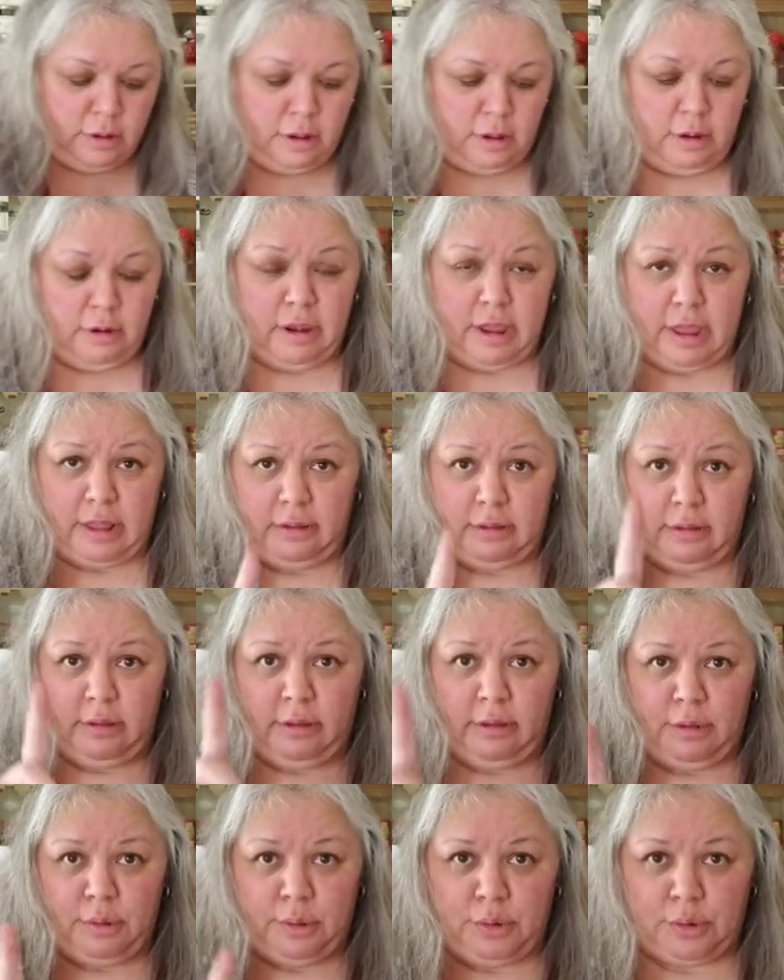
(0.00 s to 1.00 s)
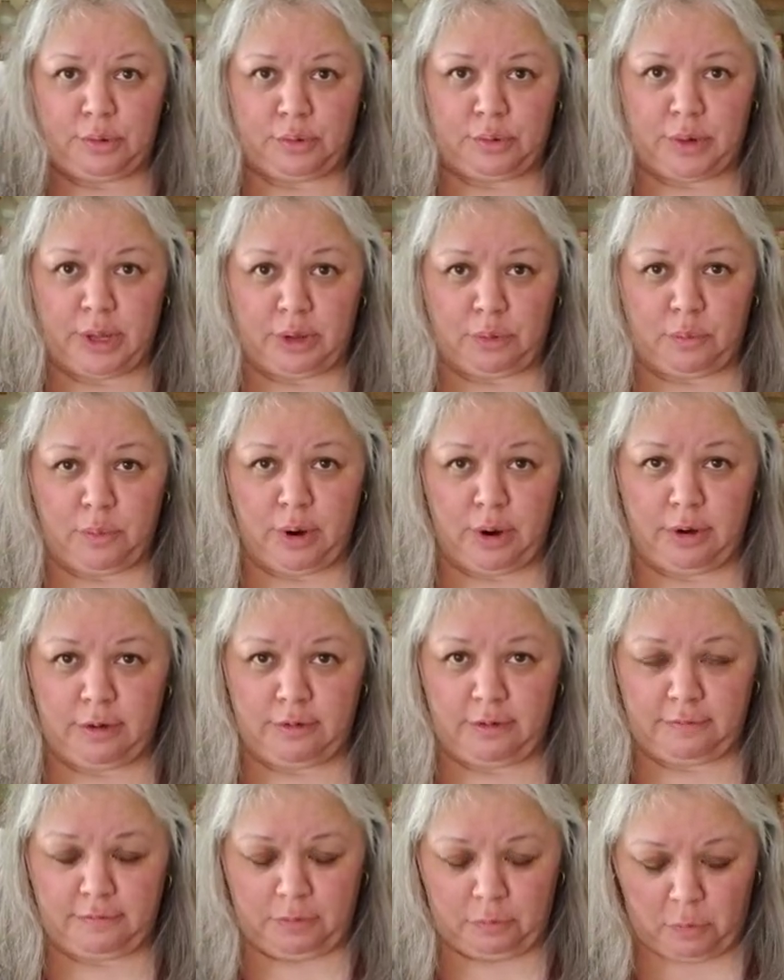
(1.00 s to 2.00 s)
All right, quick word
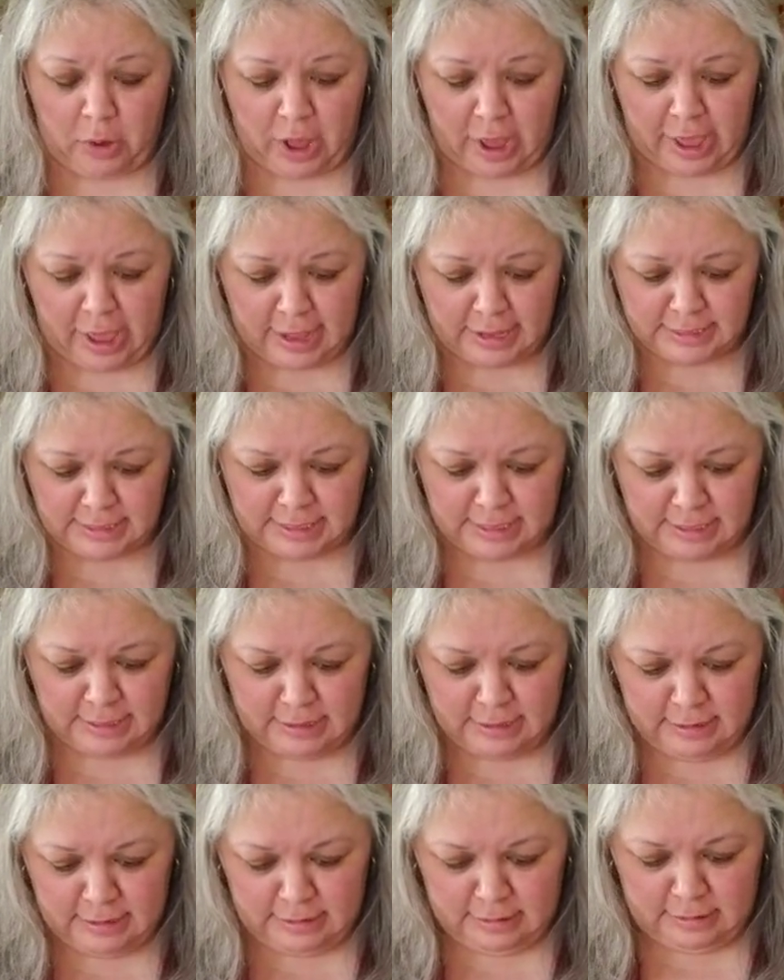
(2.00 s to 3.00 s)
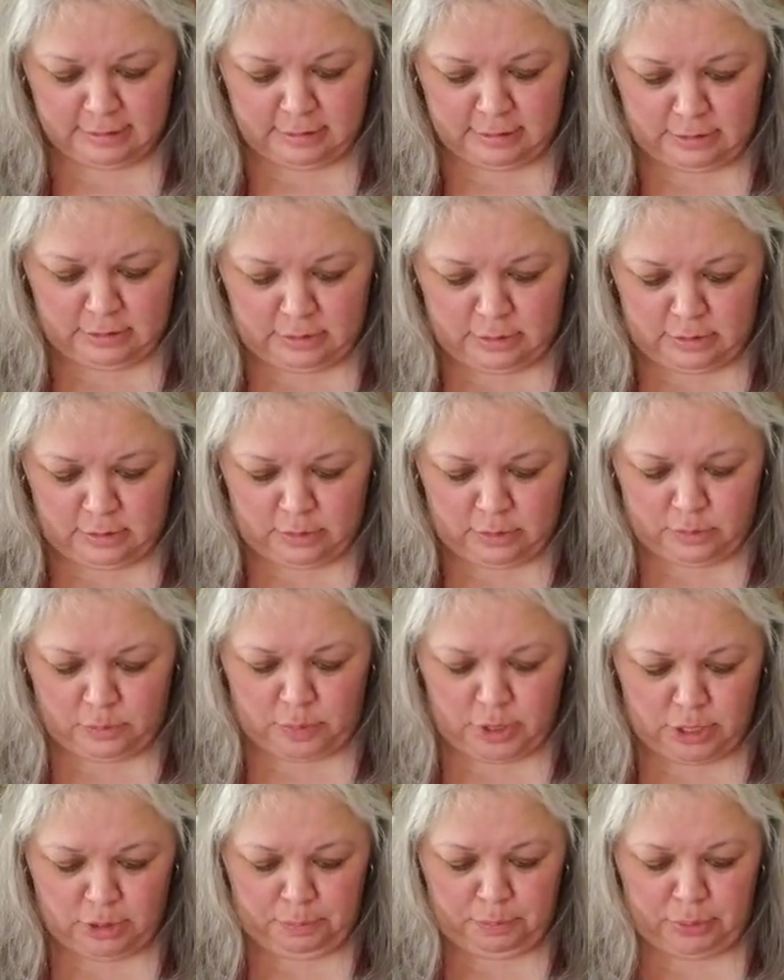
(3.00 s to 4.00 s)
of the wise.
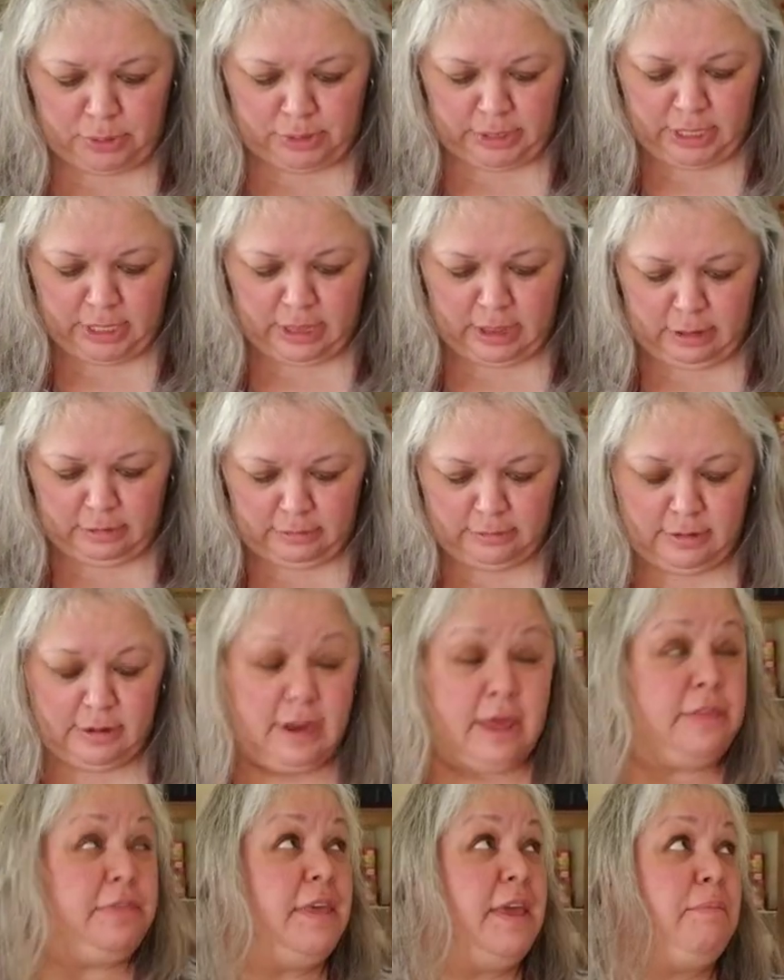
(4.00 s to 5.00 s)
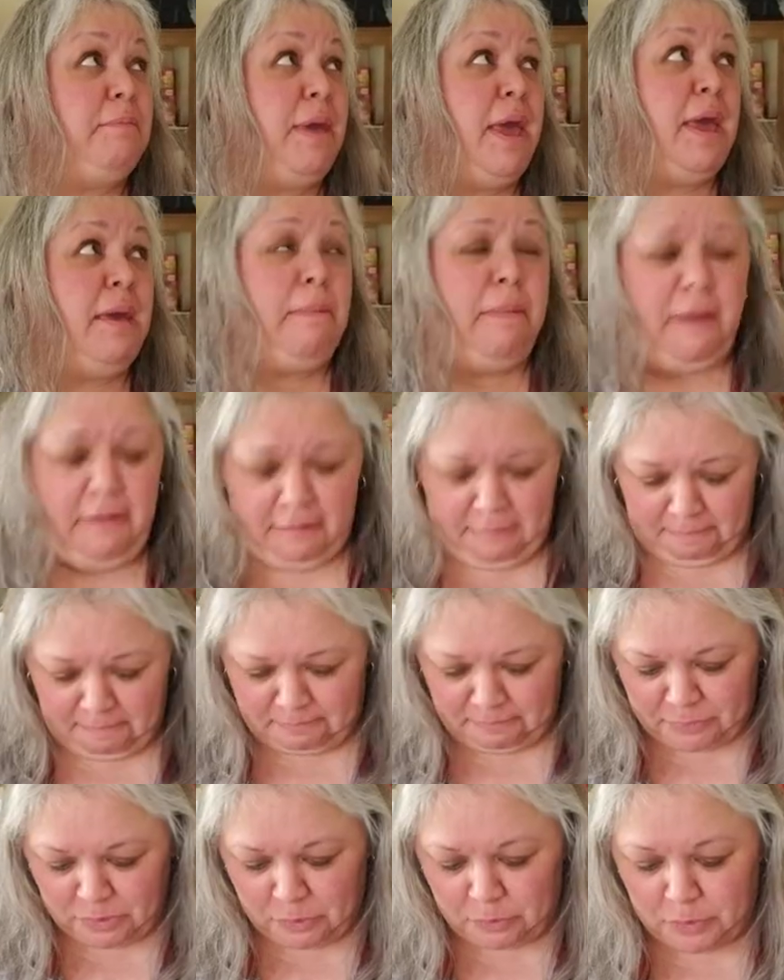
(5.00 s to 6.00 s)
When you're pulling out, nothing babe,
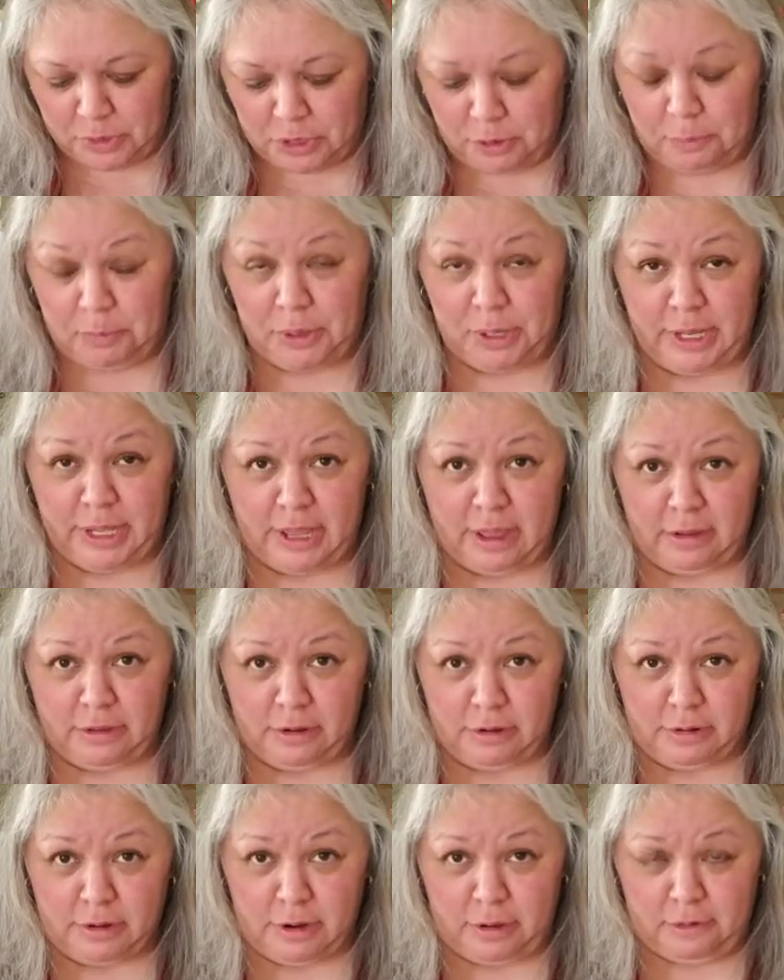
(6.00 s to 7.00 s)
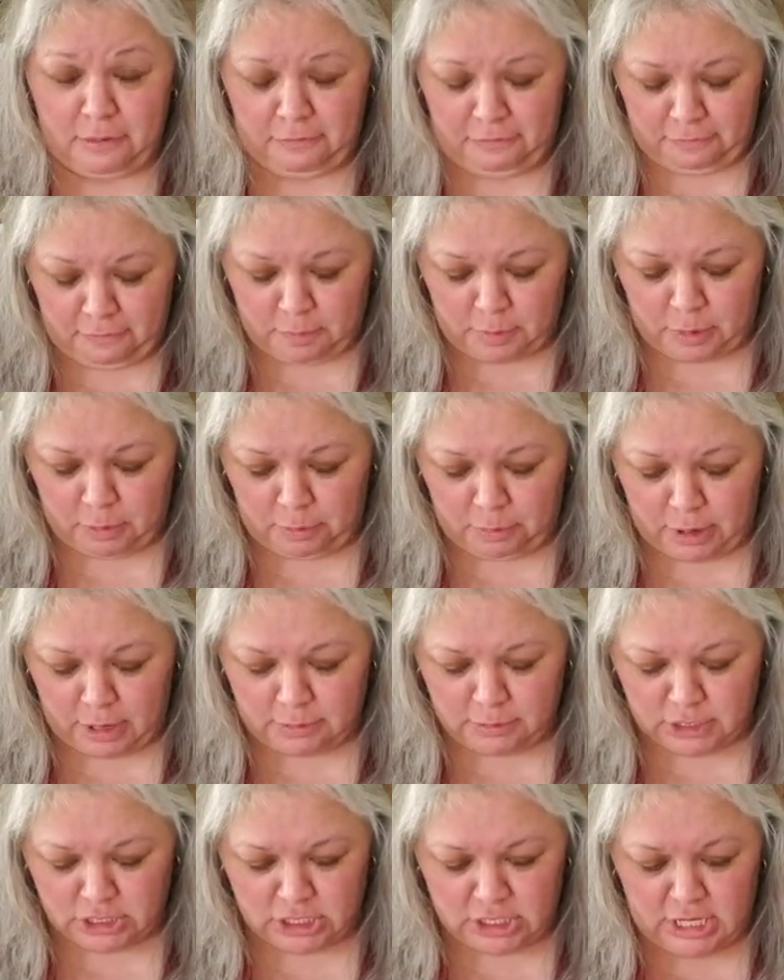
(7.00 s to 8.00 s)
when you're pulling out your dough from your
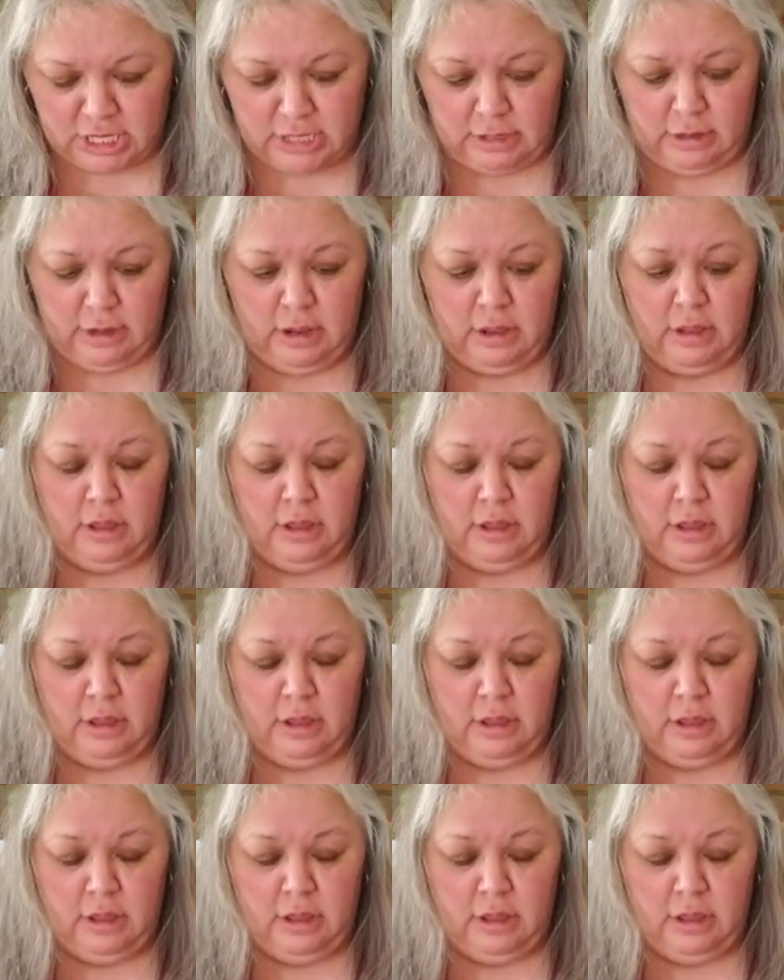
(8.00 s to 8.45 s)
bread machine